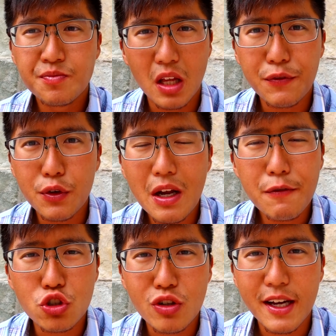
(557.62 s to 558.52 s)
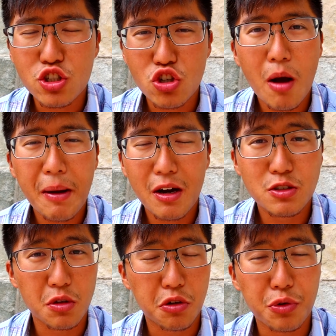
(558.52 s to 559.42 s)
if you've never tried
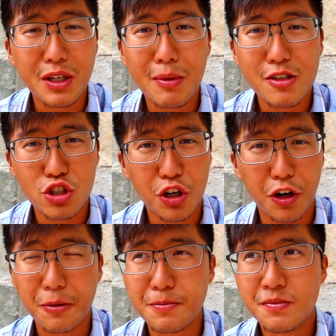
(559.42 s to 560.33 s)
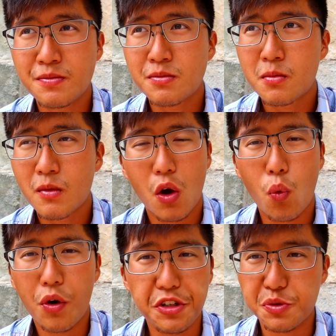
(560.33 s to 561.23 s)
strawberries with cream and sugar,
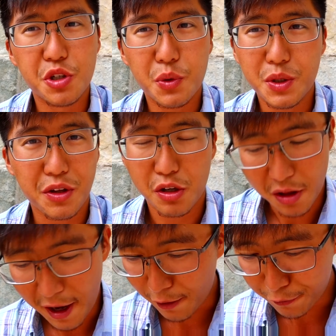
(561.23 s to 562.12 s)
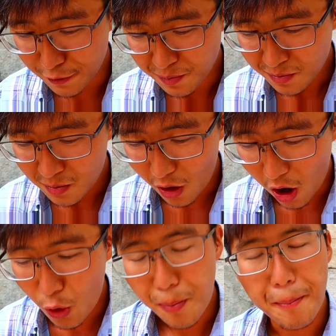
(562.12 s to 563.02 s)
what are you doing with your life?
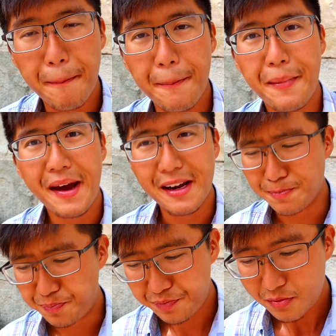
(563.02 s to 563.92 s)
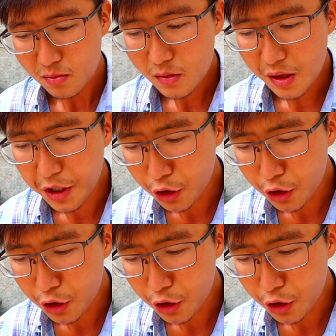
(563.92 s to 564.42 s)
Oh man, the